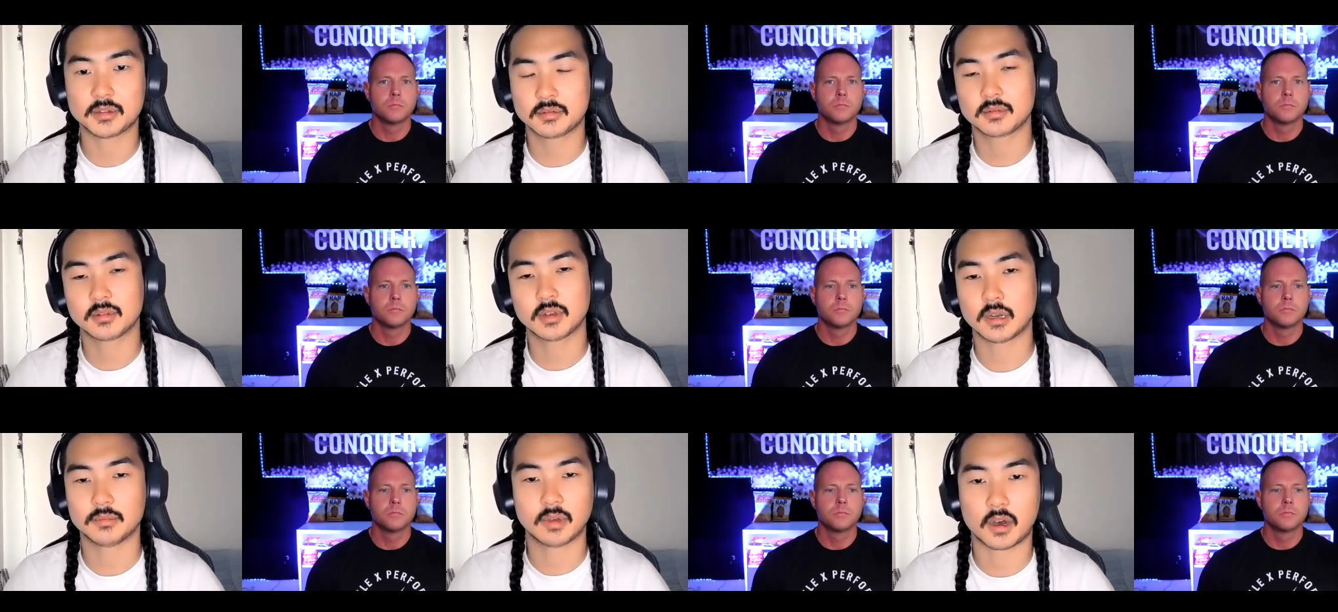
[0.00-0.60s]
Speaker 1: Um,
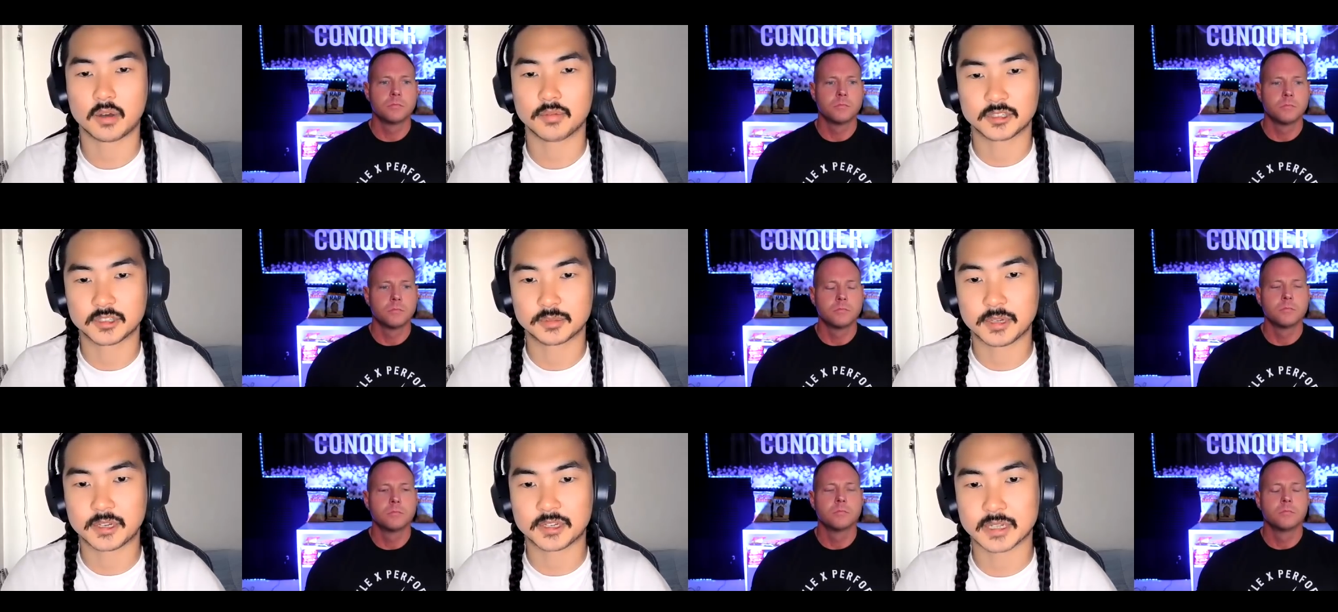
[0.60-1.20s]
obviously
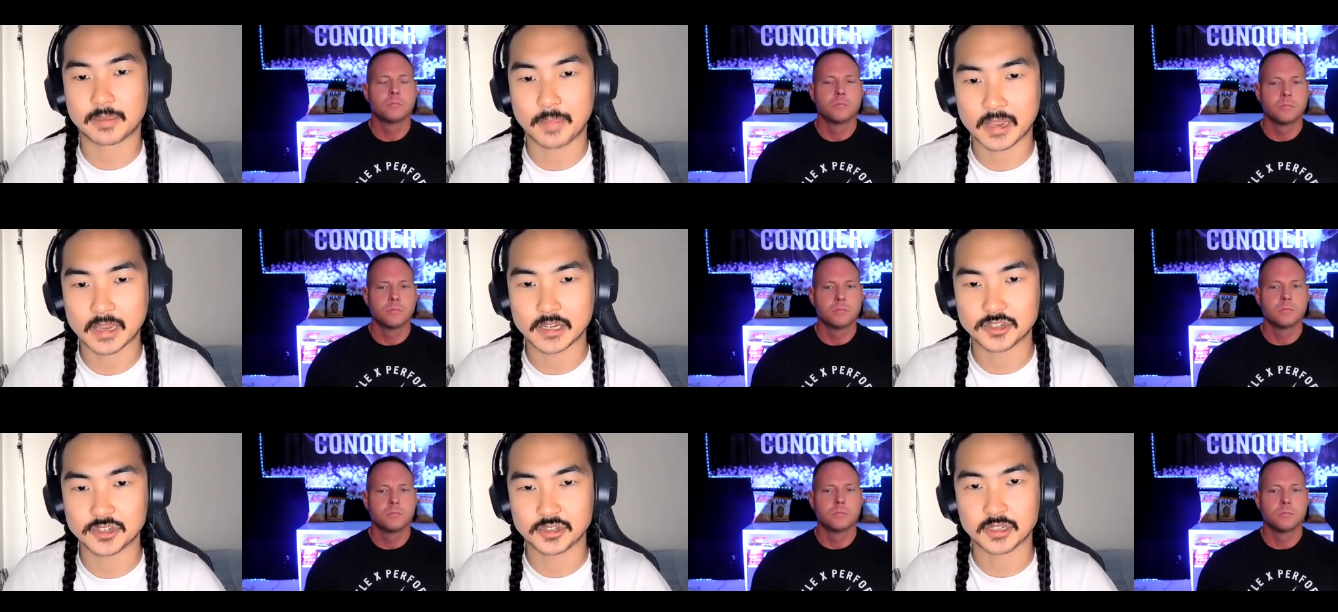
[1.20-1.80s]
because I'm
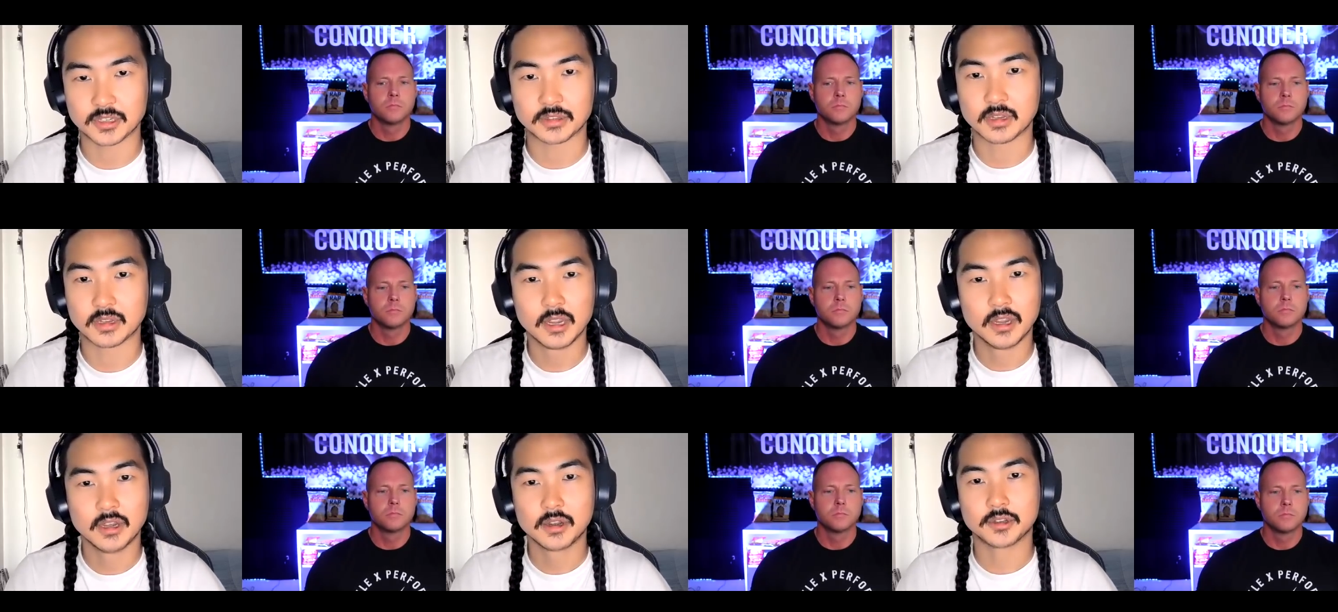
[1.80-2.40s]
Asian, and
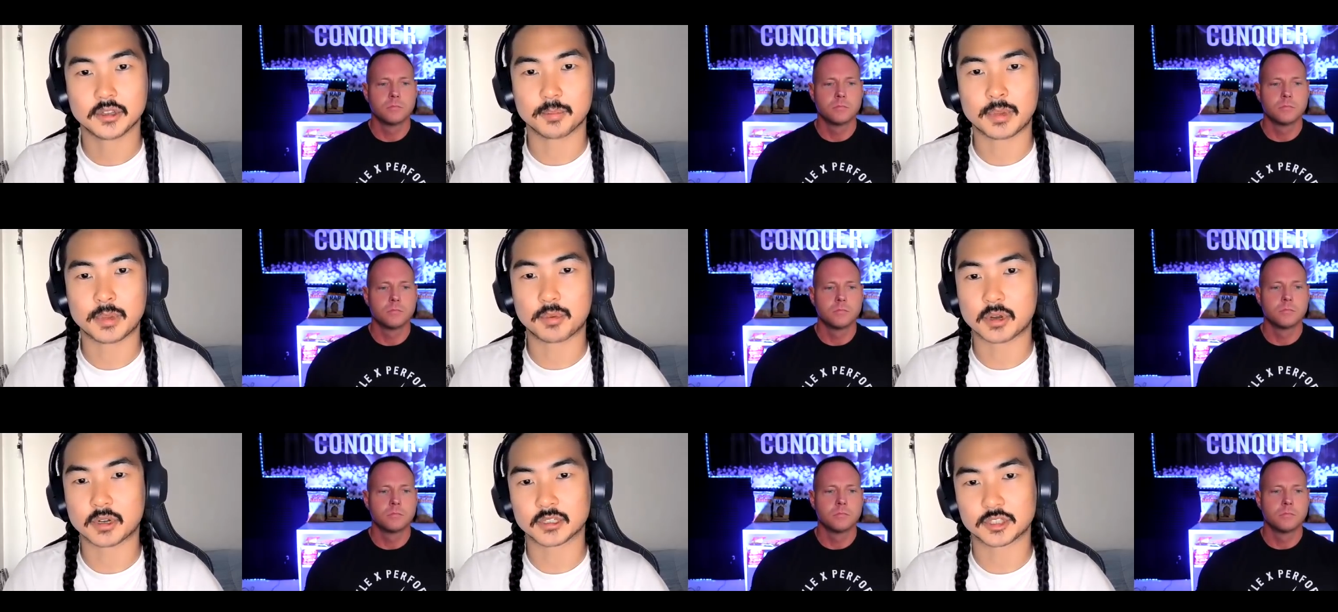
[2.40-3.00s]
you know, people are
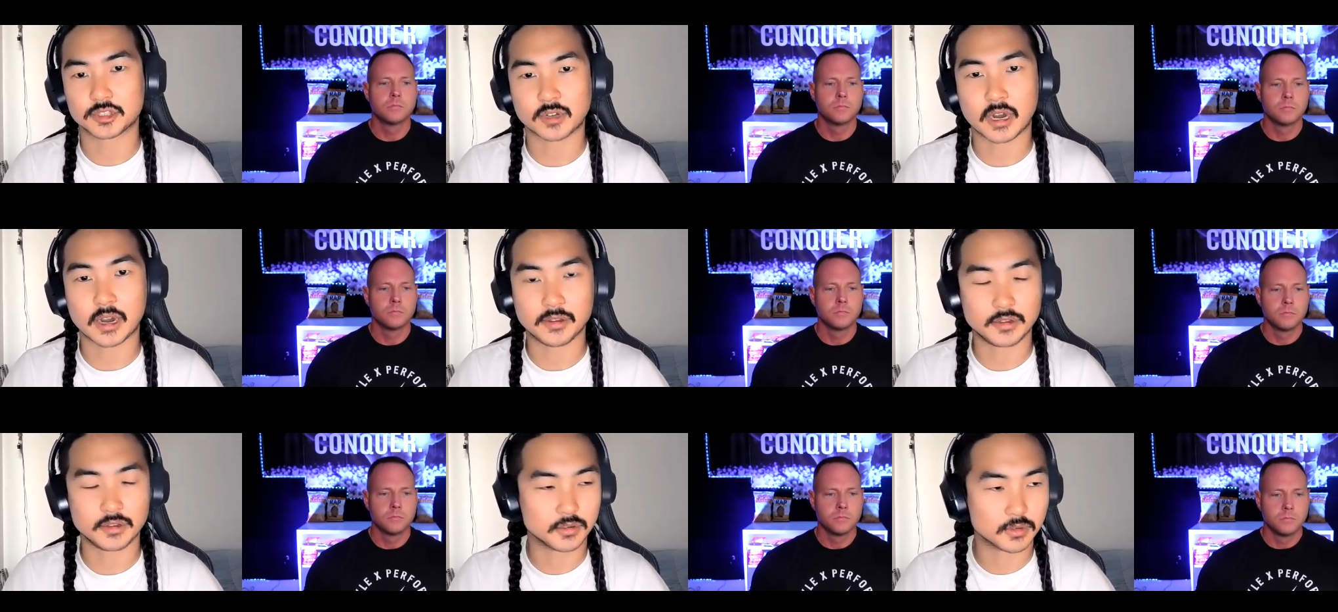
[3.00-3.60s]
gonna try
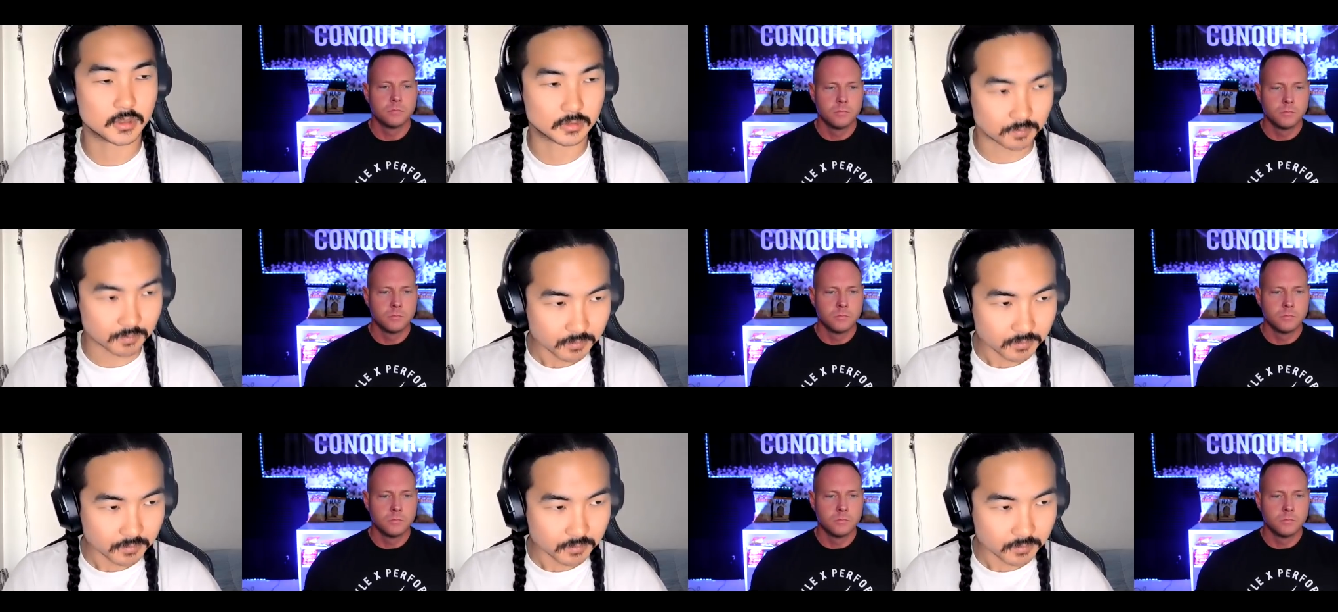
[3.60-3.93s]
you, and